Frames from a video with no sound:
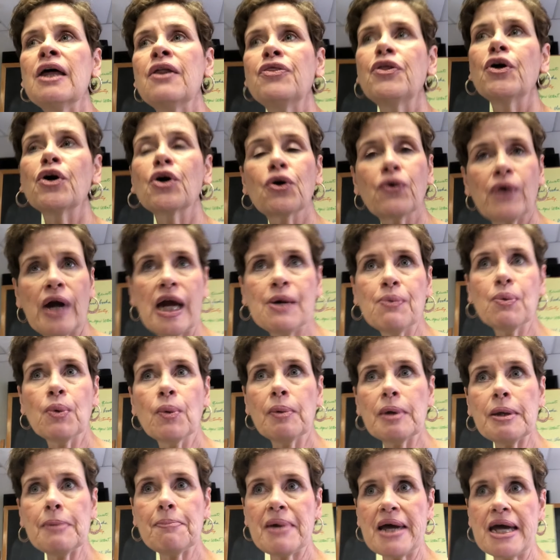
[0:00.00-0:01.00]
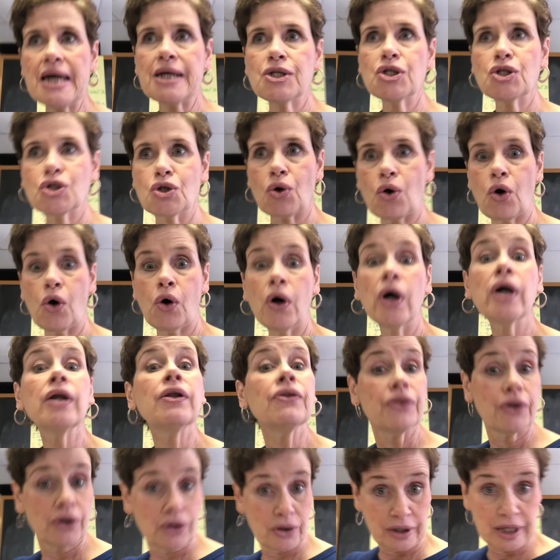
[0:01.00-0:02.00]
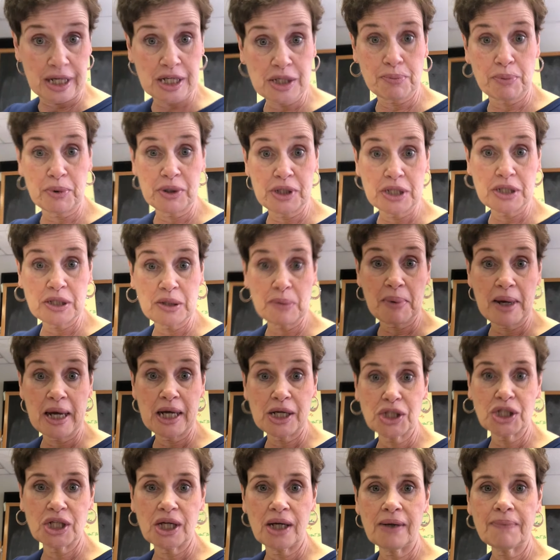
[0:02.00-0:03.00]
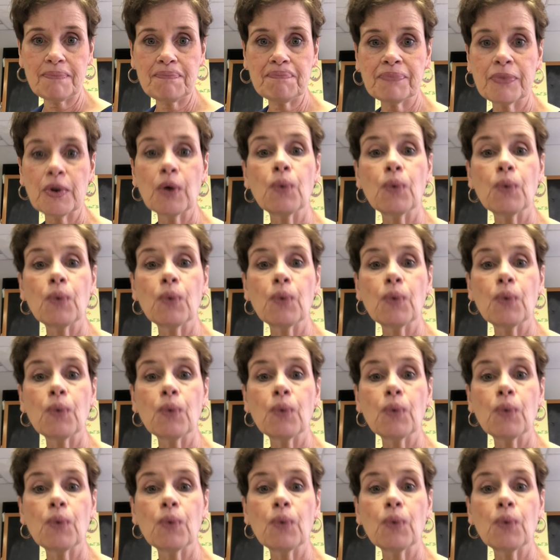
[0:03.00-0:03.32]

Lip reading: Their grade will be based on their class participation.